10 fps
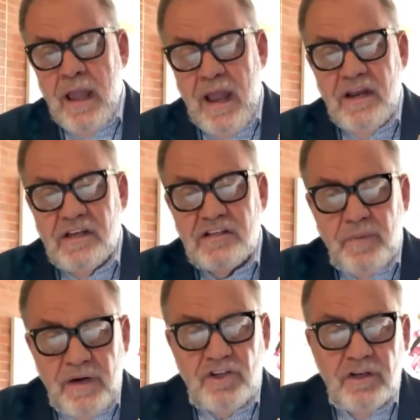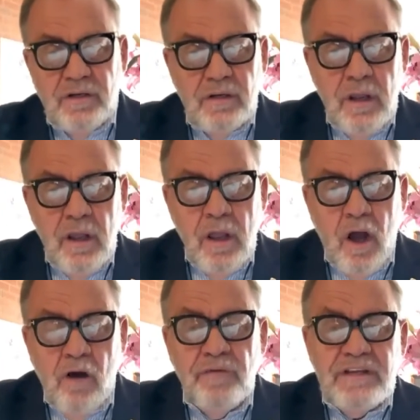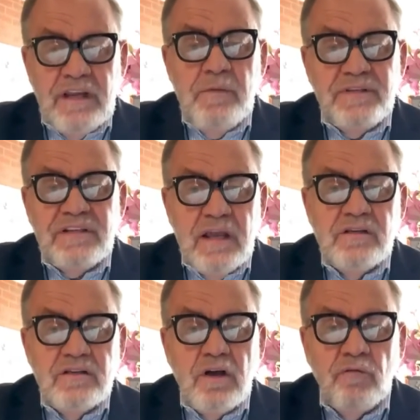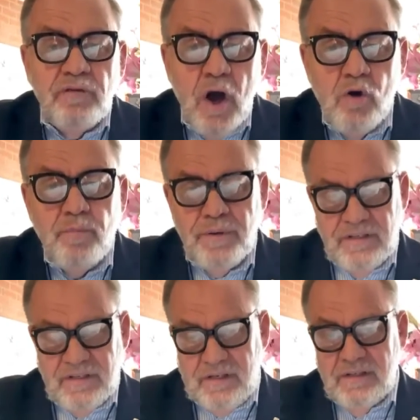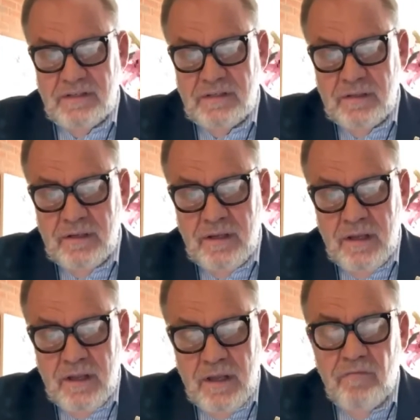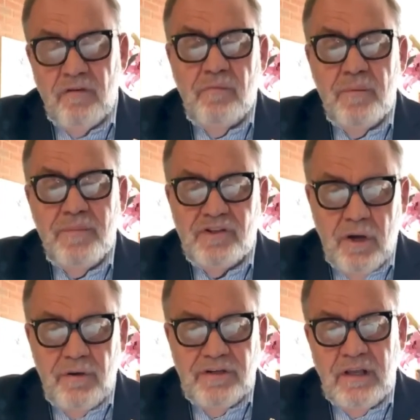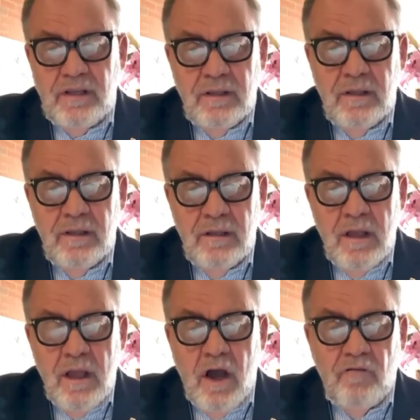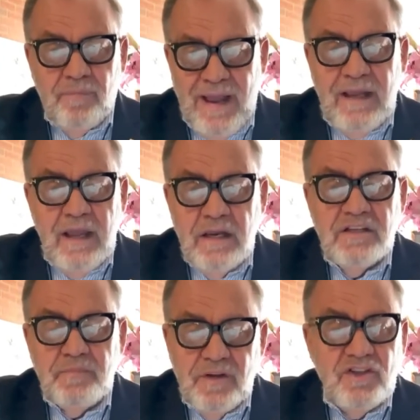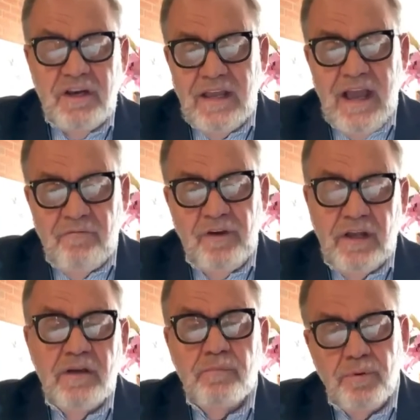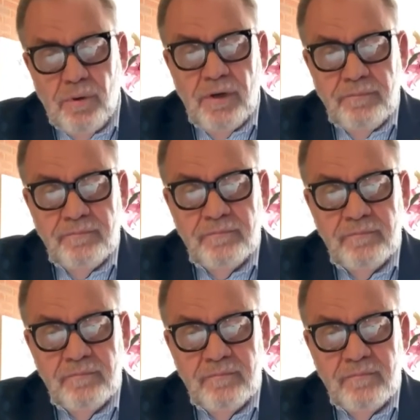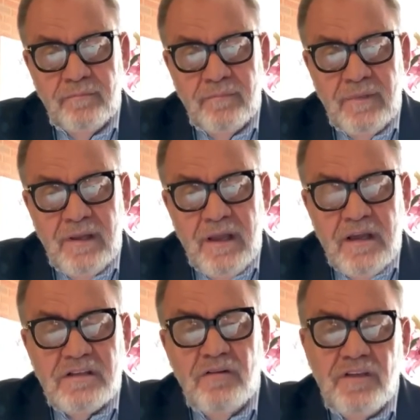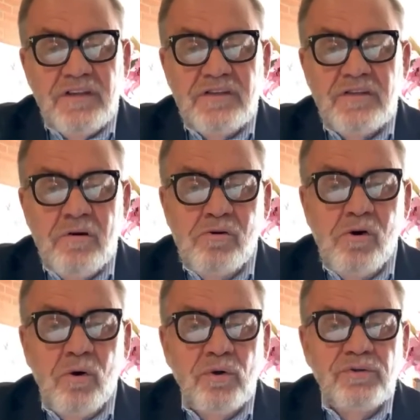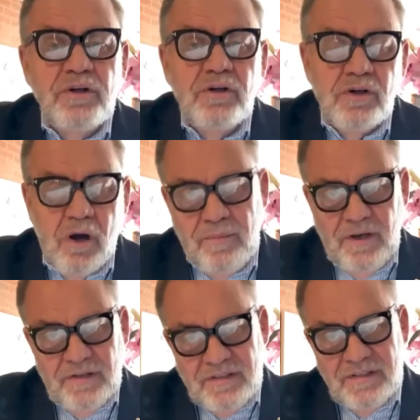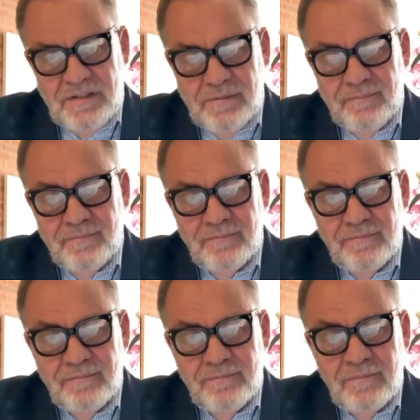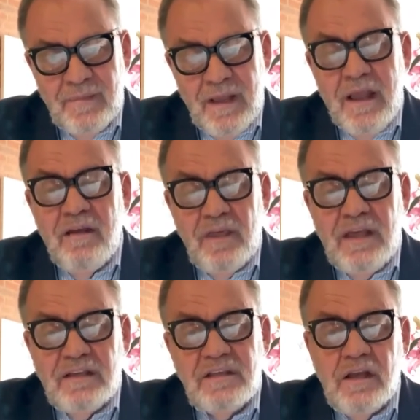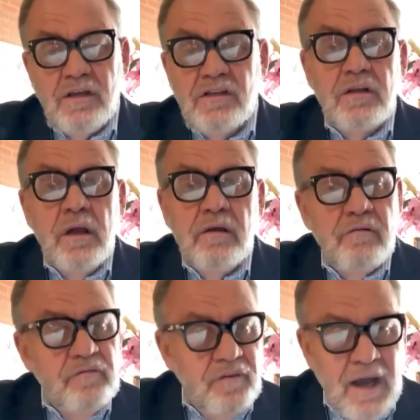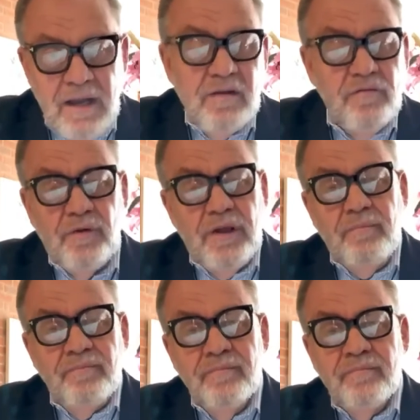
an expression of a deep sense of hopelessness from the majority of Black and especially African poor. So this so-called communist thinks it is fine for him